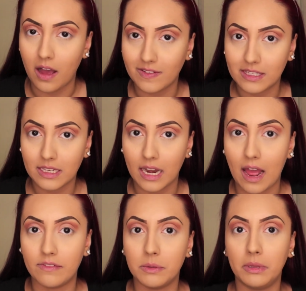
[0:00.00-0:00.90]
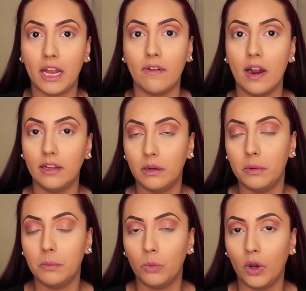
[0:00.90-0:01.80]
Obviously I'd have to play around a little
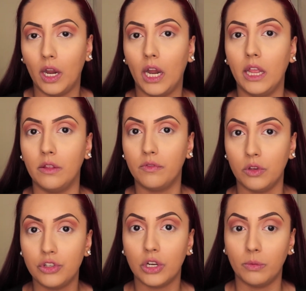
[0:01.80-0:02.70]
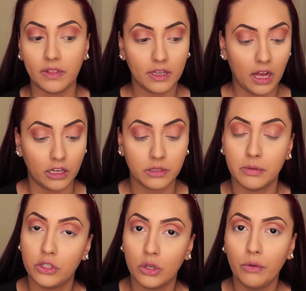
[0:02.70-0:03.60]
bit more in the future with the colors,
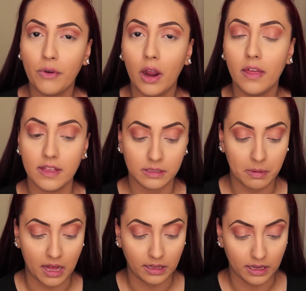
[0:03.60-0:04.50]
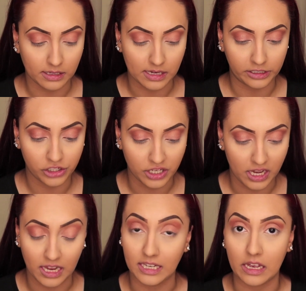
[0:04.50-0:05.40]
but so far this palette is
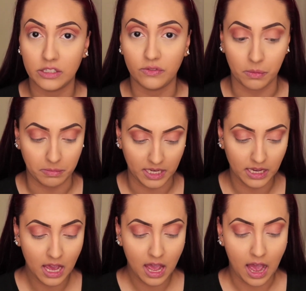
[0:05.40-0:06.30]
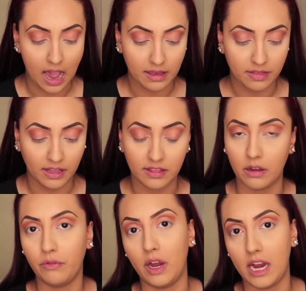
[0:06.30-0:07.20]
actually a yes for me. I think
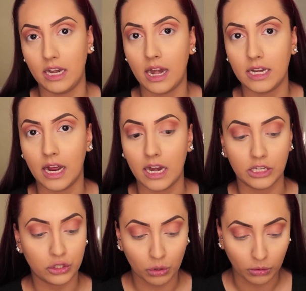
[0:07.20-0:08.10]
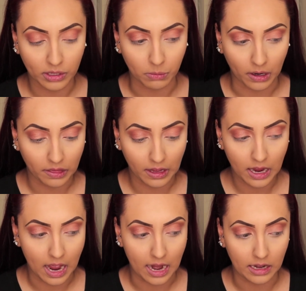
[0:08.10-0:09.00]
that for $8.99 it's totally worth
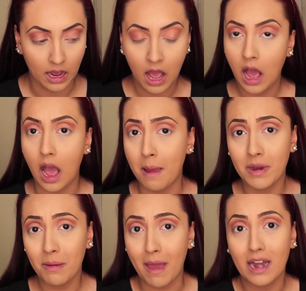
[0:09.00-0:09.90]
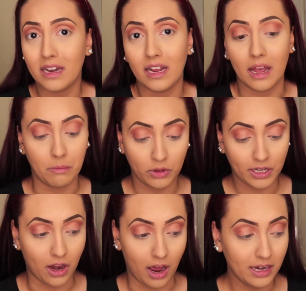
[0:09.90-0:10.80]
it, and I'm not mad at it. I'm
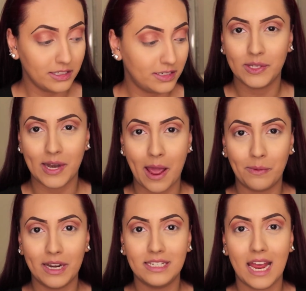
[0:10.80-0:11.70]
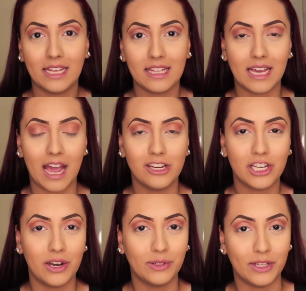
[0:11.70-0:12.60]
really not. So now I want to take the
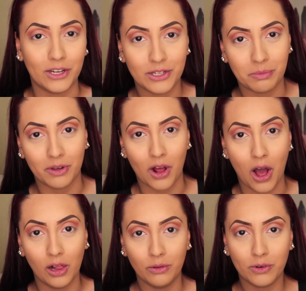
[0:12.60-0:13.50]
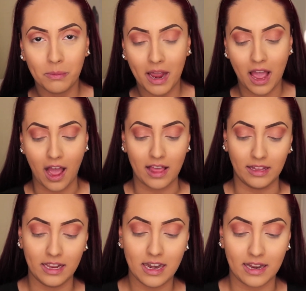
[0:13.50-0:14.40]
eyeshadow glitter to put all over my
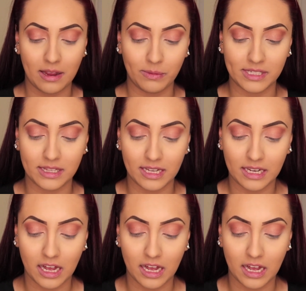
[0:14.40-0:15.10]
eyelid, and it was in the